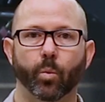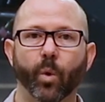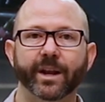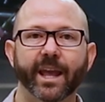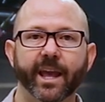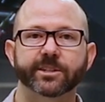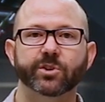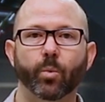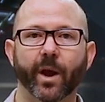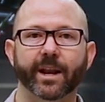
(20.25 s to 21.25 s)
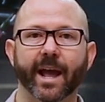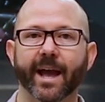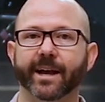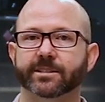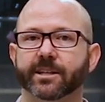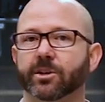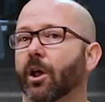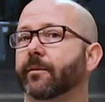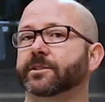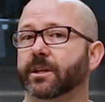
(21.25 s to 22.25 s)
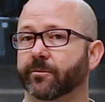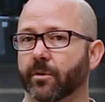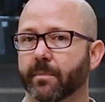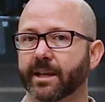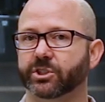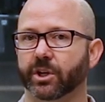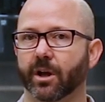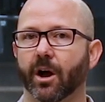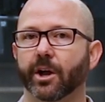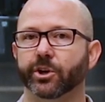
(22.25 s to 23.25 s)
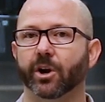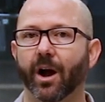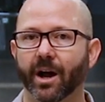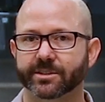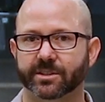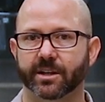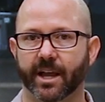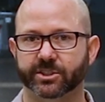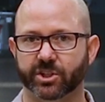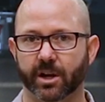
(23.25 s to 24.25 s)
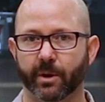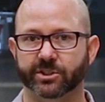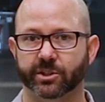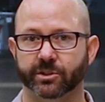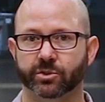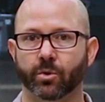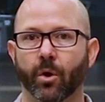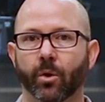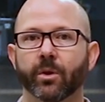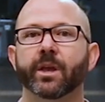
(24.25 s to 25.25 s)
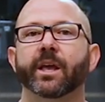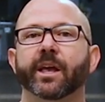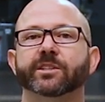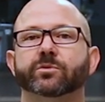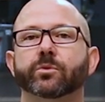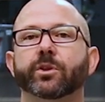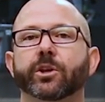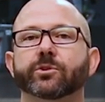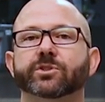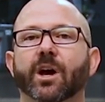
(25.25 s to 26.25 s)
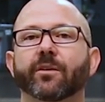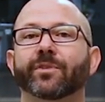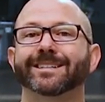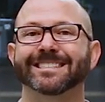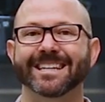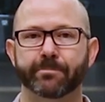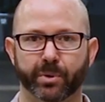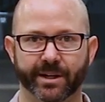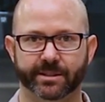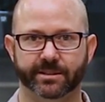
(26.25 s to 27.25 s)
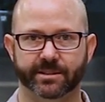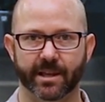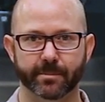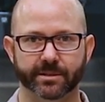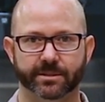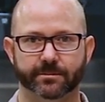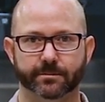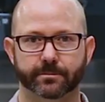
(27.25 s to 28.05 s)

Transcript: One easy way to access all of this information on your Haas next generation control is through the use of dprint statements.